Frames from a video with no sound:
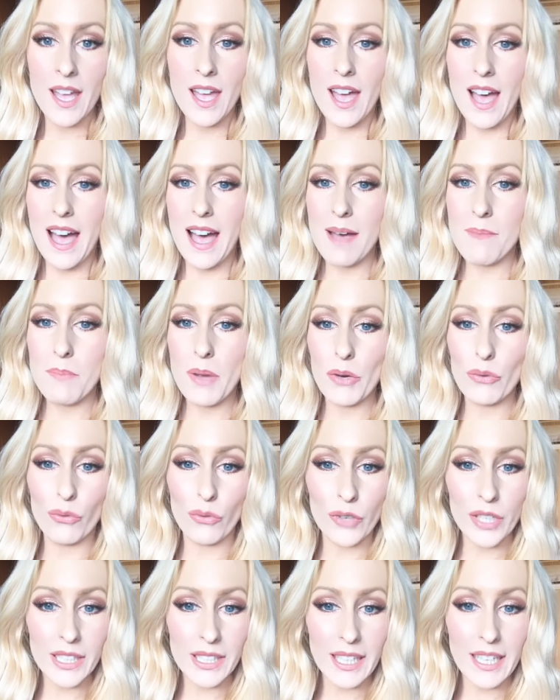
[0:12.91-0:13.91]
um, but
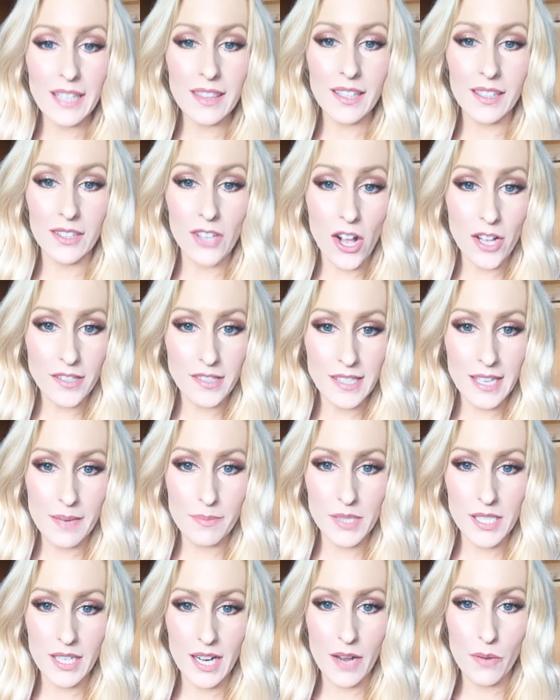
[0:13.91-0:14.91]
really the concepts
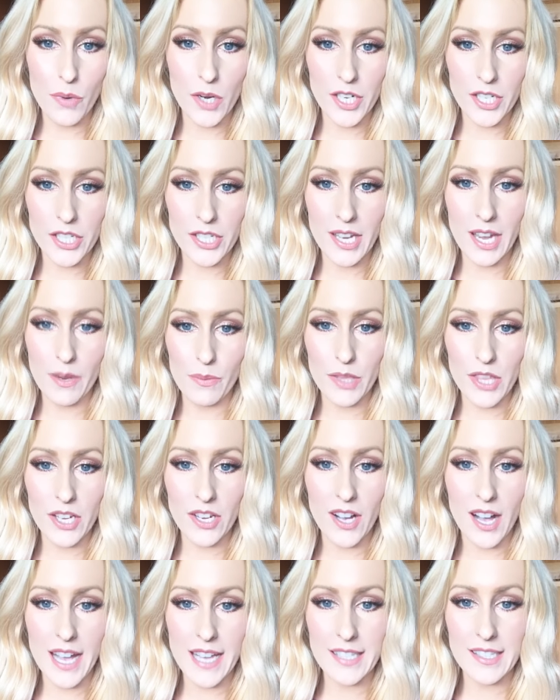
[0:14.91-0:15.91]
that I want to share with you
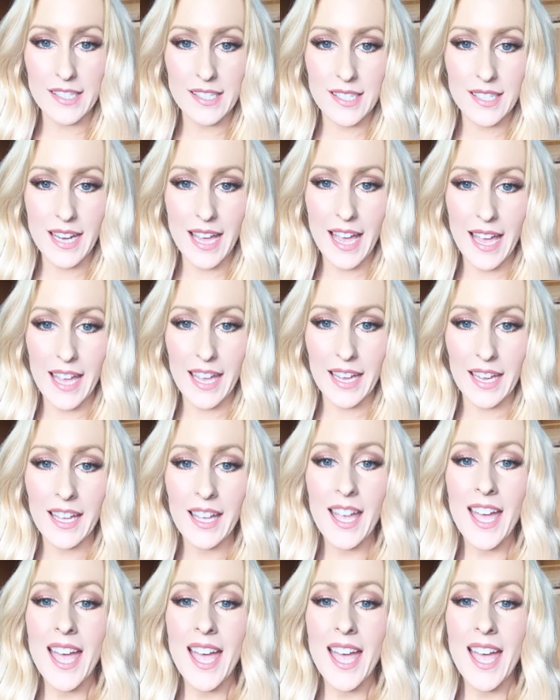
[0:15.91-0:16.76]
guys today